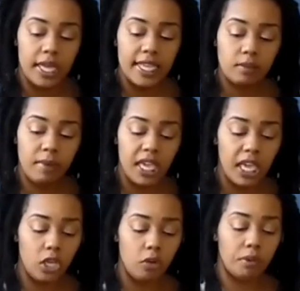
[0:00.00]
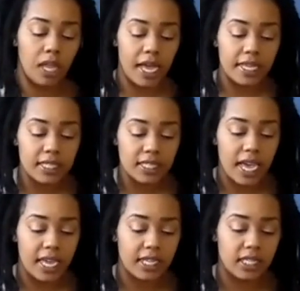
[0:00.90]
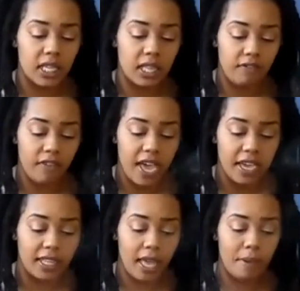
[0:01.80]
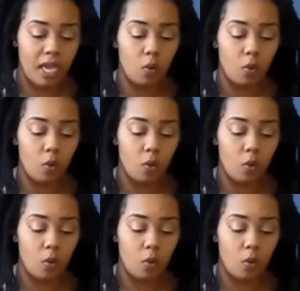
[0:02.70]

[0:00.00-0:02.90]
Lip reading: is making you blindsided to the fact that